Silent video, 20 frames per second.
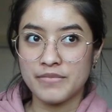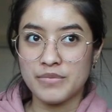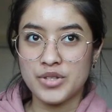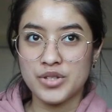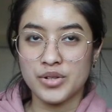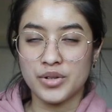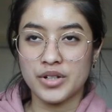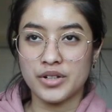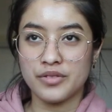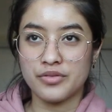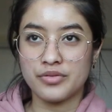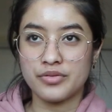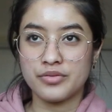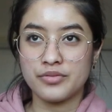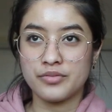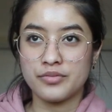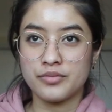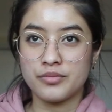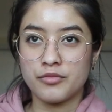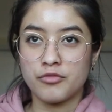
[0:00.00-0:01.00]
sort of
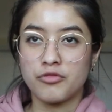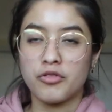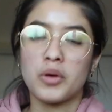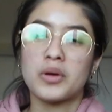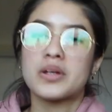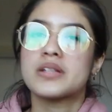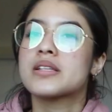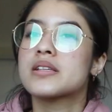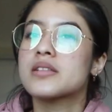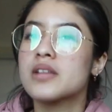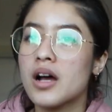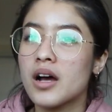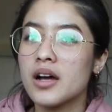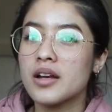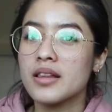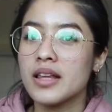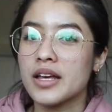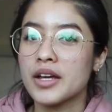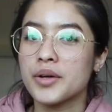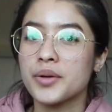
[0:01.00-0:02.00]
focuses
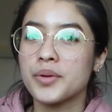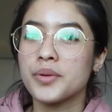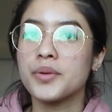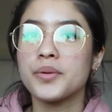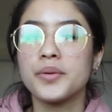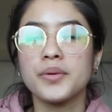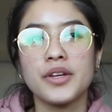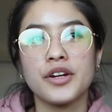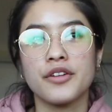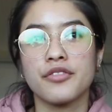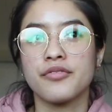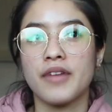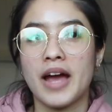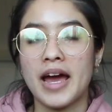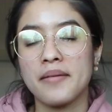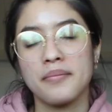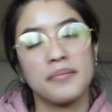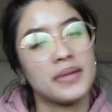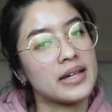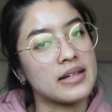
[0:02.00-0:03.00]
on, like who their
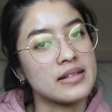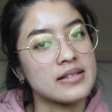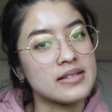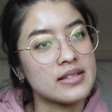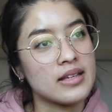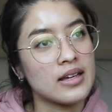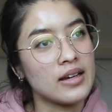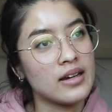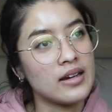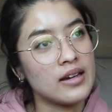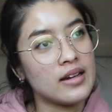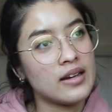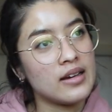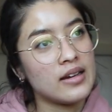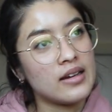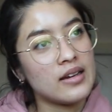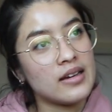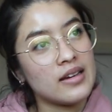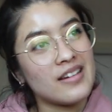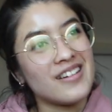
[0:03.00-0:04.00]
fan base
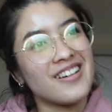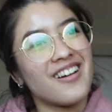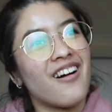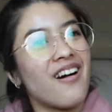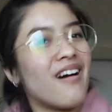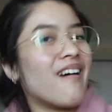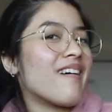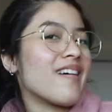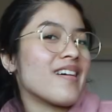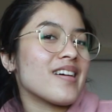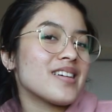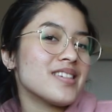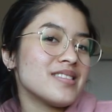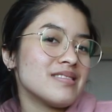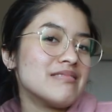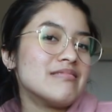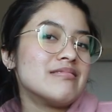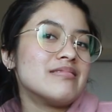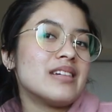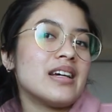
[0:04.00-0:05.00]

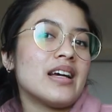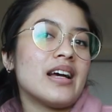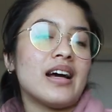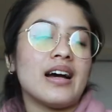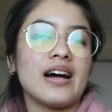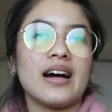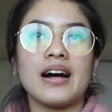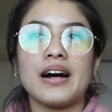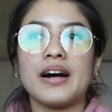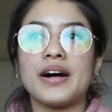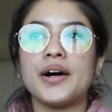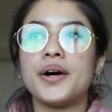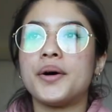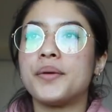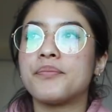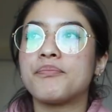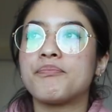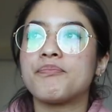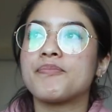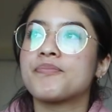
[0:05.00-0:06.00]
are.
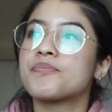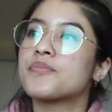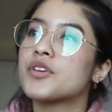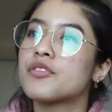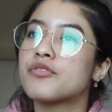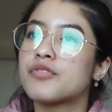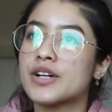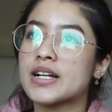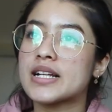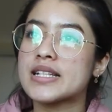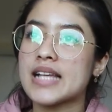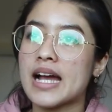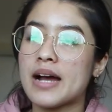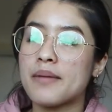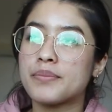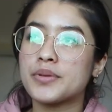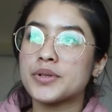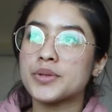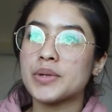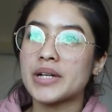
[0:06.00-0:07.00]
Um, for
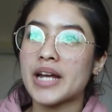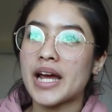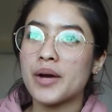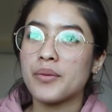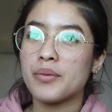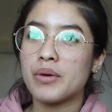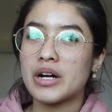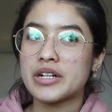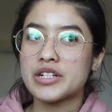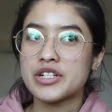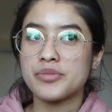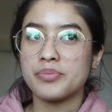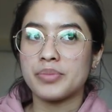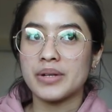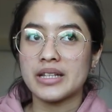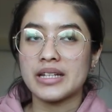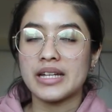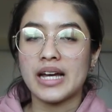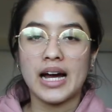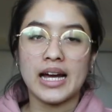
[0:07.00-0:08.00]
example, when I watched
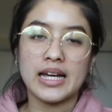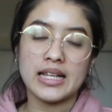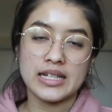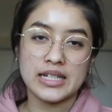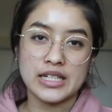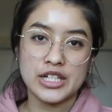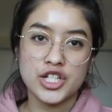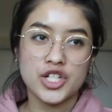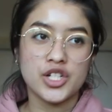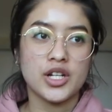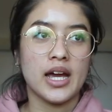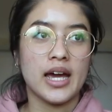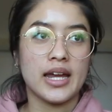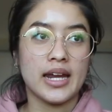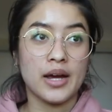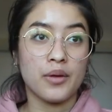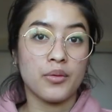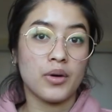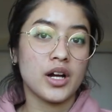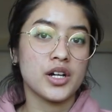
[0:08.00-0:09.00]
Billie Eilish and
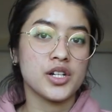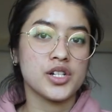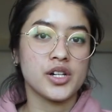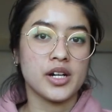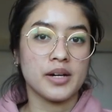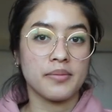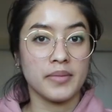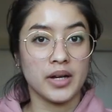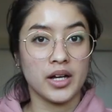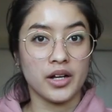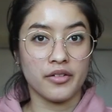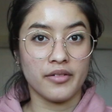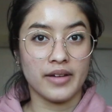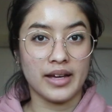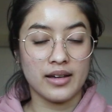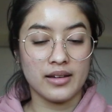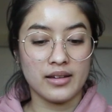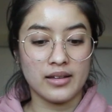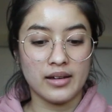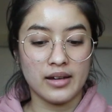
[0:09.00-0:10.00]
I watched Shred
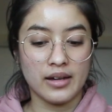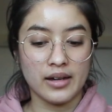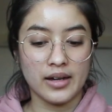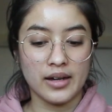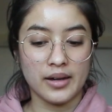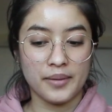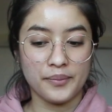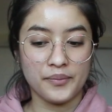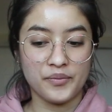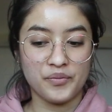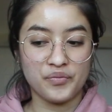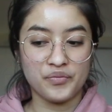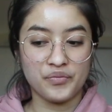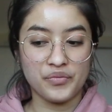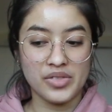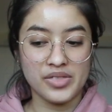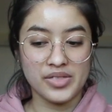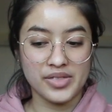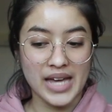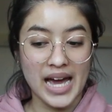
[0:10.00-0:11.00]
Melkweg, um,
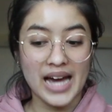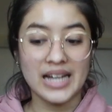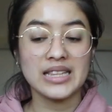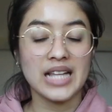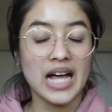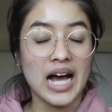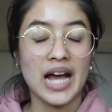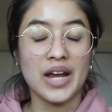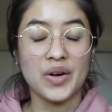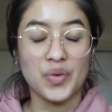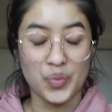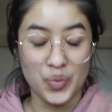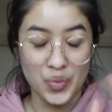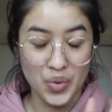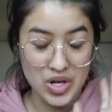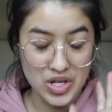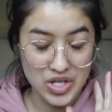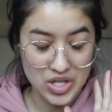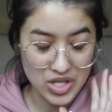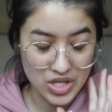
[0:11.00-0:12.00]
that line
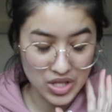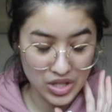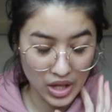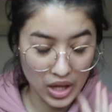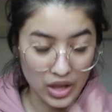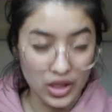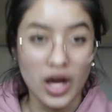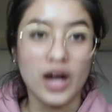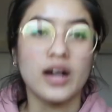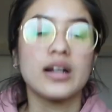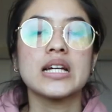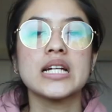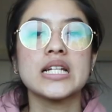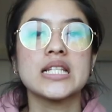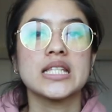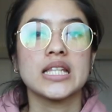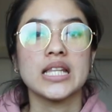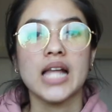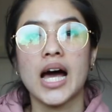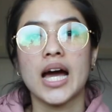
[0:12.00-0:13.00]
was the
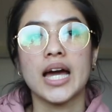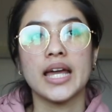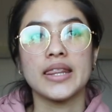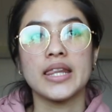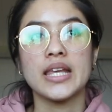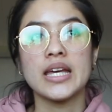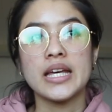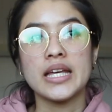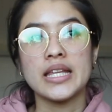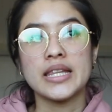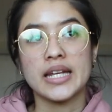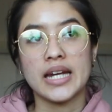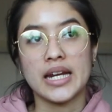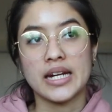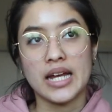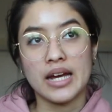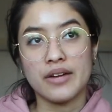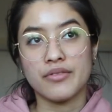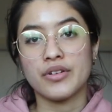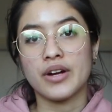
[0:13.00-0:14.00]
longest line that
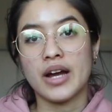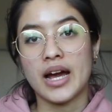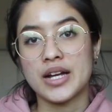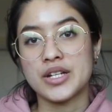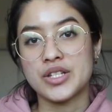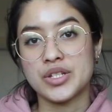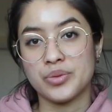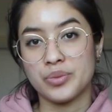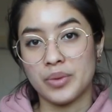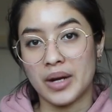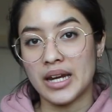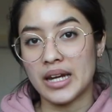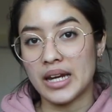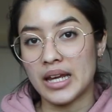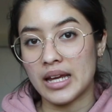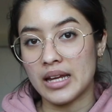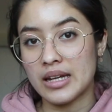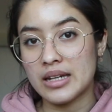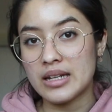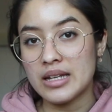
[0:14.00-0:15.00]
I'd ever had to wait
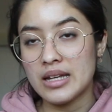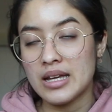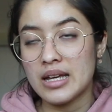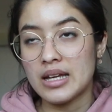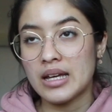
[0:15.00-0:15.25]
in.